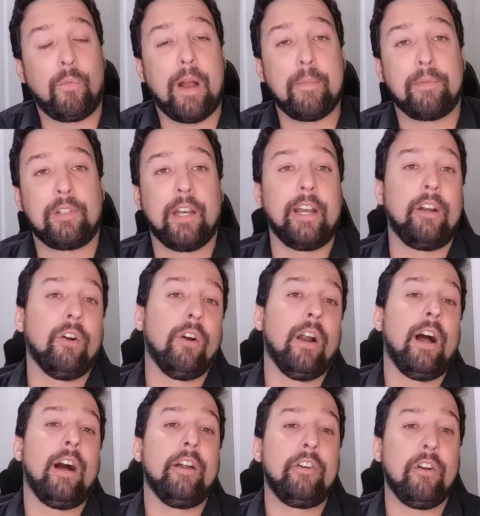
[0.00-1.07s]
website or
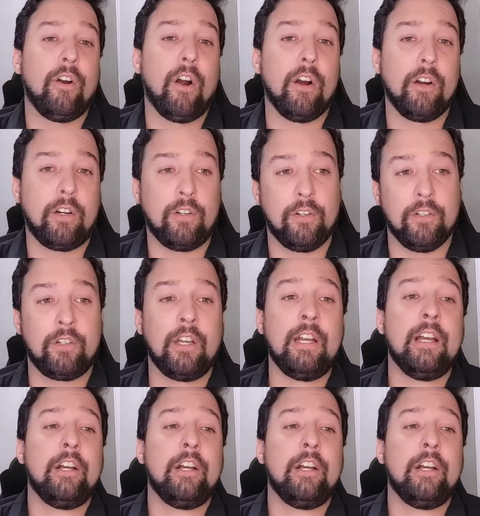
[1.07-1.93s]
on your articles